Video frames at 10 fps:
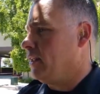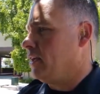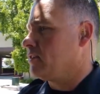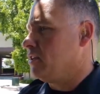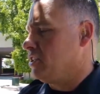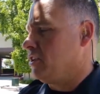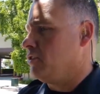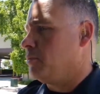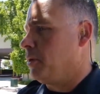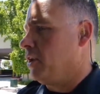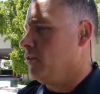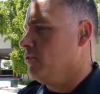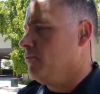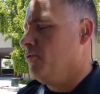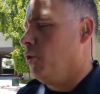then continued to pedal
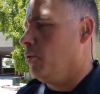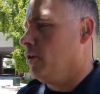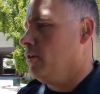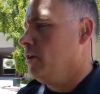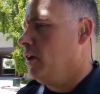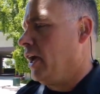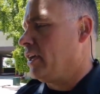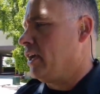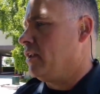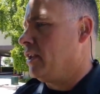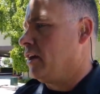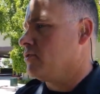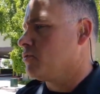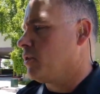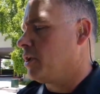forward. I again
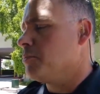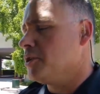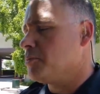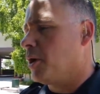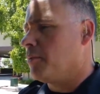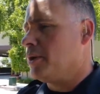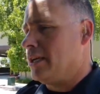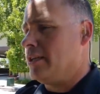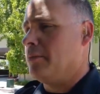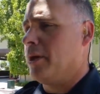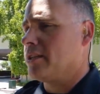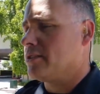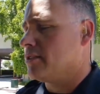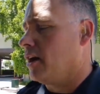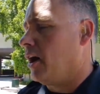announced Reading Police Department he did make the
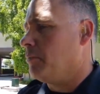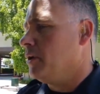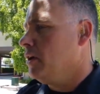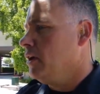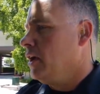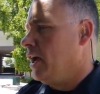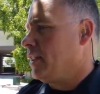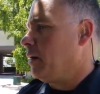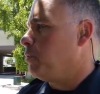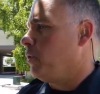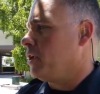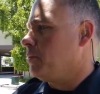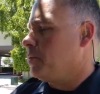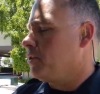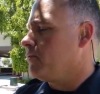stop. At that point, he
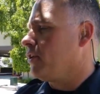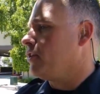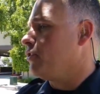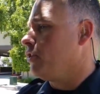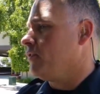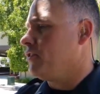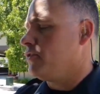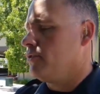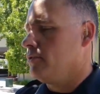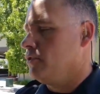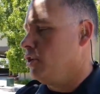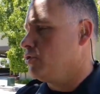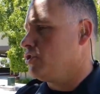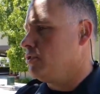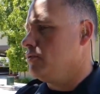appeared very nervous, no
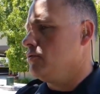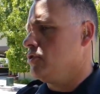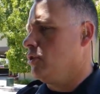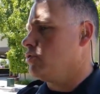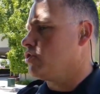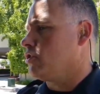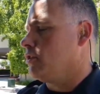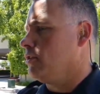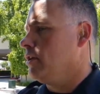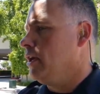shoes, no shirt,